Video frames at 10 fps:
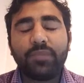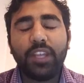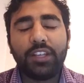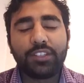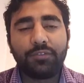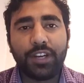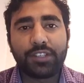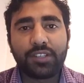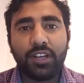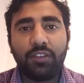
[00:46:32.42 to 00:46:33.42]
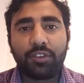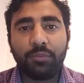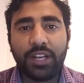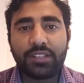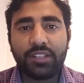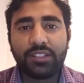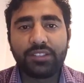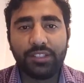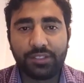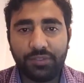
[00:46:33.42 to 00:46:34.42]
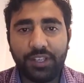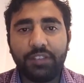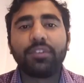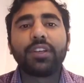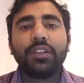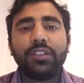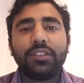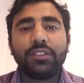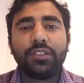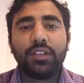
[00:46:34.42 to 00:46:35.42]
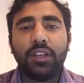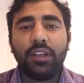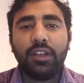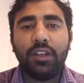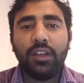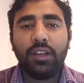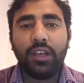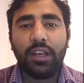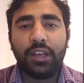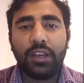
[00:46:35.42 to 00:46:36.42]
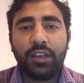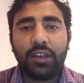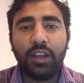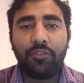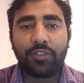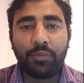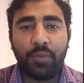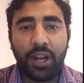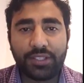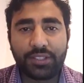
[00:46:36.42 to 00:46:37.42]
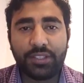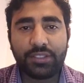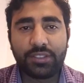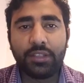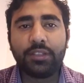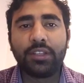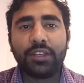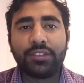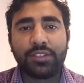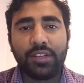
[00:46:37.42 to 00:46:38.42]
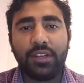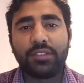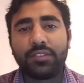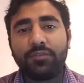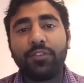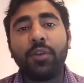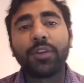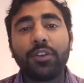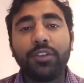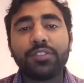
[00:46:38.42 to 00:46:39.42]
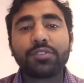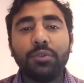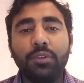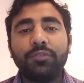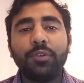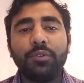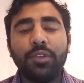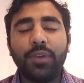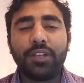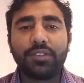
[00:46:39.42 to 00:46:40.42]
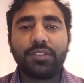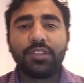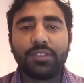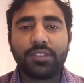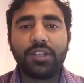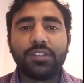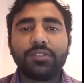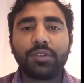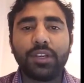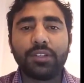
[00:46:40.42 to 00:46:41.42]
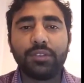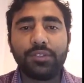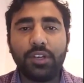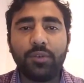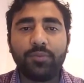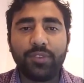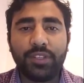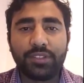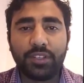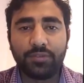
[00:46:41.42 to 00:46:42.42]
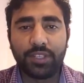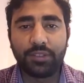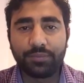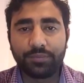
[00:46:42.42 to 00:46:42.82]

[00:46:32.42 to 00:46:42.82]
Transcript: as a pressure after bachelor's, it's very difficult. And after master's, there is a chance from a good school. If you do the master's, there's a chance to get a good job in CFD.